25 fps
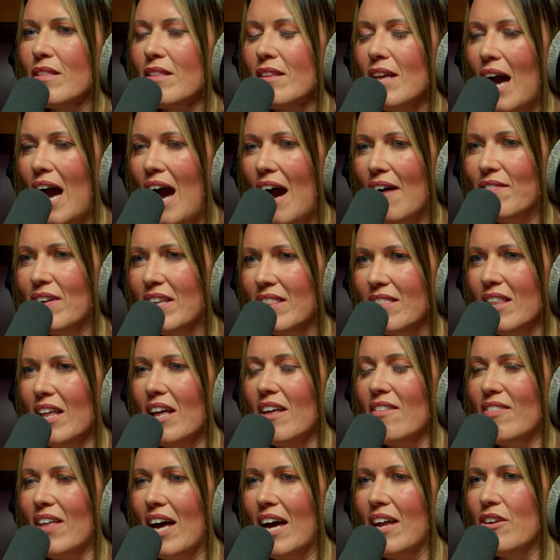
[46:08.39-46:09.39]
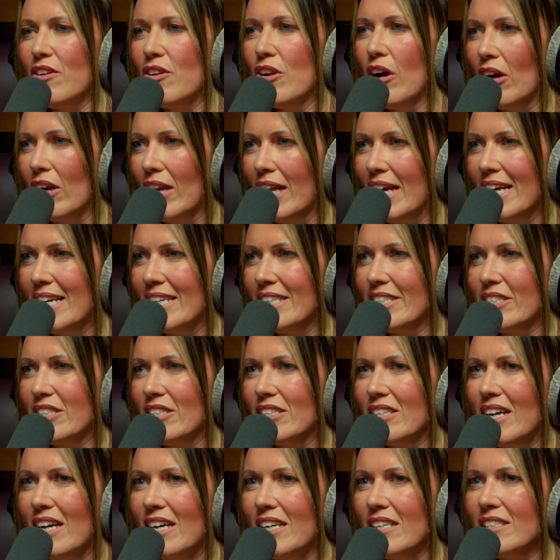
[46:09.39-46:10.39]
Having that knowledge
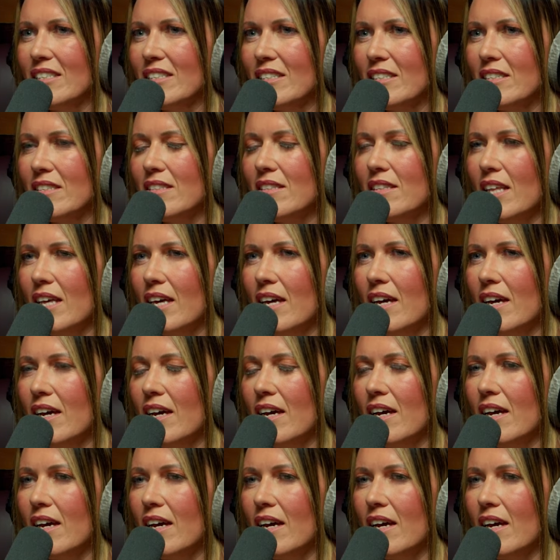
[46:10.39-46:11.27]
and the